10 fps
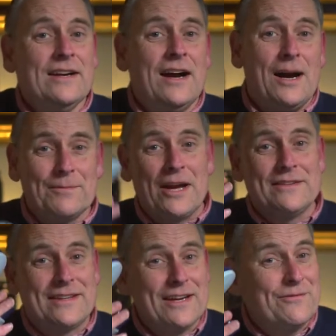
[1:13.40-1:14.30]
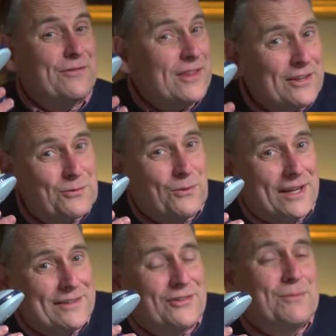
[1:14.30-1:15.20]
I'm going to give this
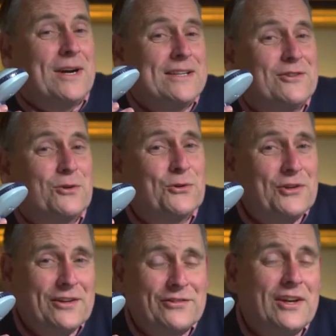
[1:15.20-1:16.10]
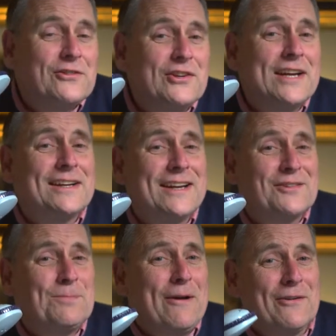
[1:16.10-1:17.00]
one to my daughter so she can
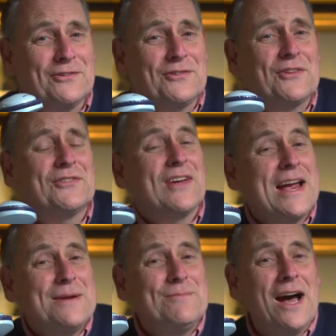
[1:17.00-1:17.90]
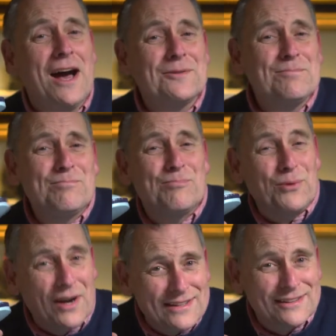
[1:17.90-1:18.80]
experience the same
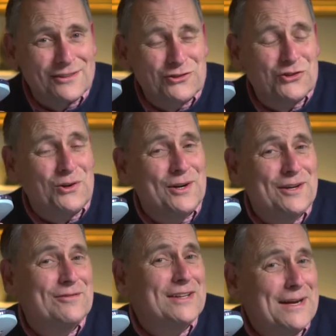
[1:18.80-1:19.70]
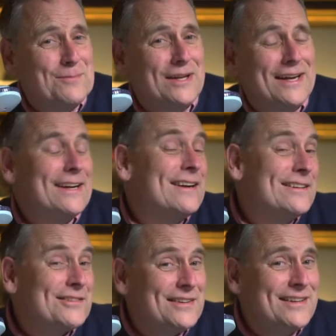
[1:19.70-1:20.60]
unbridled joy of labelling
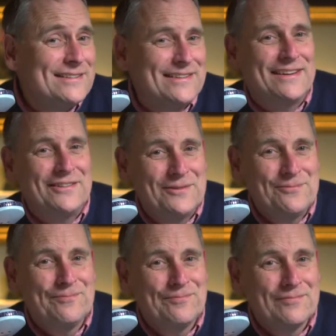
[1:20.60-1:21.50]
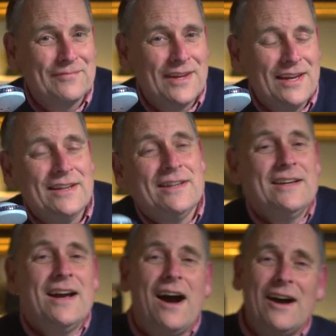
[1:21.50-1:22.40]
as I did.
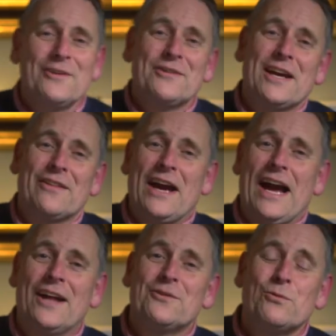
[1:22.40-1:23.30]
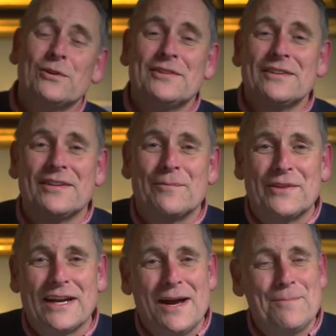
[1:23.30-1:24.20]
I, on the other hand, wanted
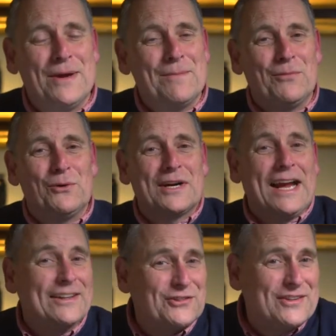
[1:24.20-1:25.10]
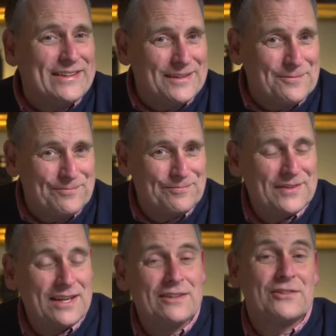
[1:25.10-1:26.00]
something a bit more gadgety.
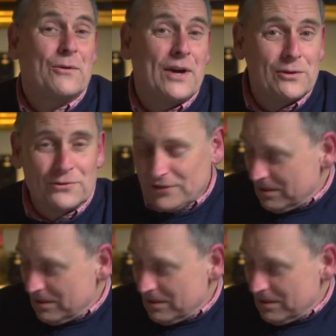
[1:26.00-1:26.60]
So I also